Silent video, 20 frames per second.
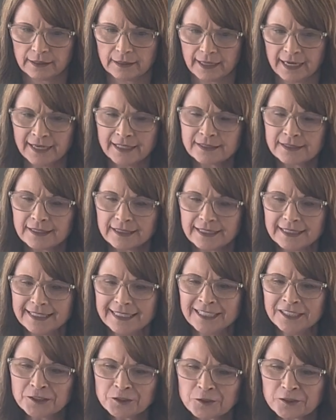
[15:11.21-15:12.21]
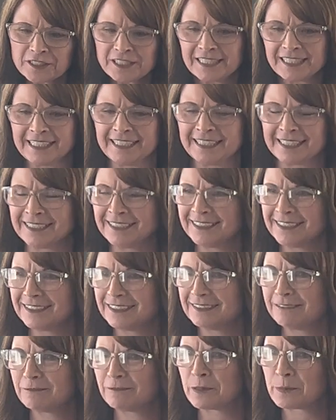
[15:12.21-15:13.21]
And it's interesting,
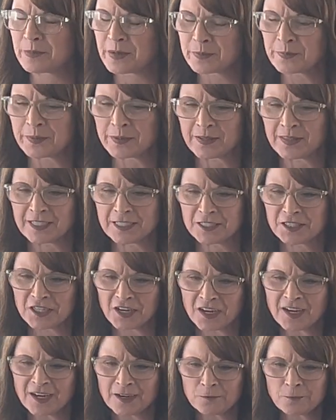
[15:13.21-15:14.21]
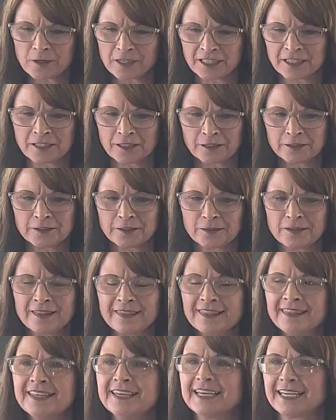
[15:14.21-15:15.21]
remember, that John would
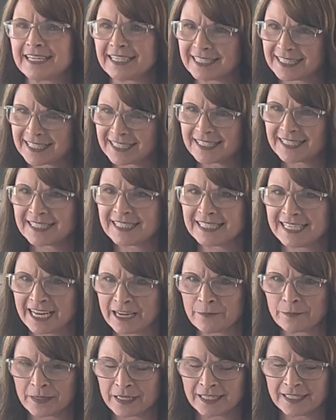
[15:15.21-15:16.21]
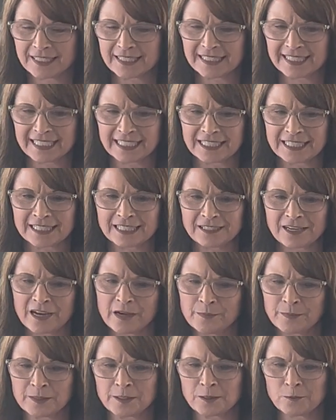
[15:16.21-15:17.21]
include this statement since
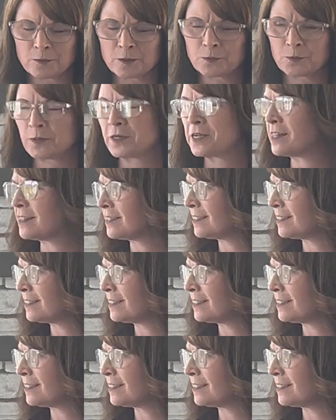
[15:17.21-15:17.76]
Thomas was one of the